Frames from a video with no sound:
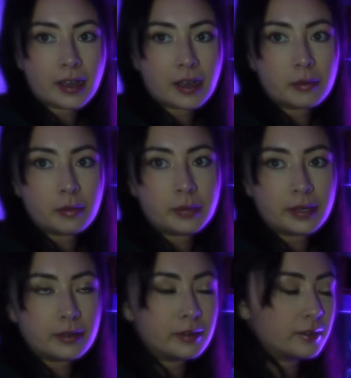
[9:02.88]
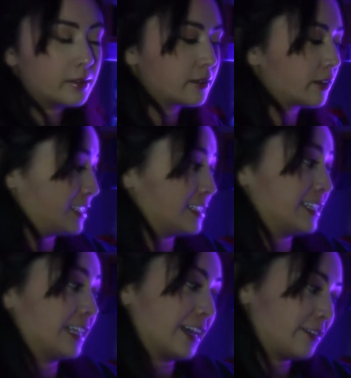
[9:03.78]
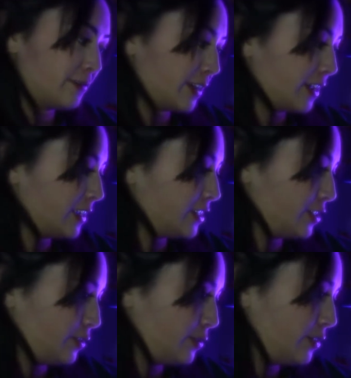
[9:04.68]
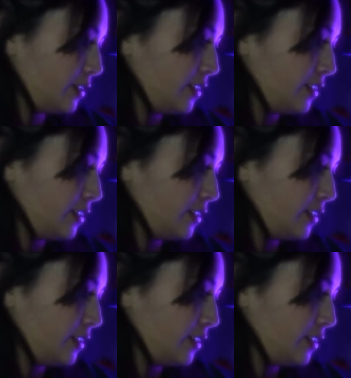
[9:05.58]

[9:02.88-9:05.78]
I'm a big Disneyland fanatic too.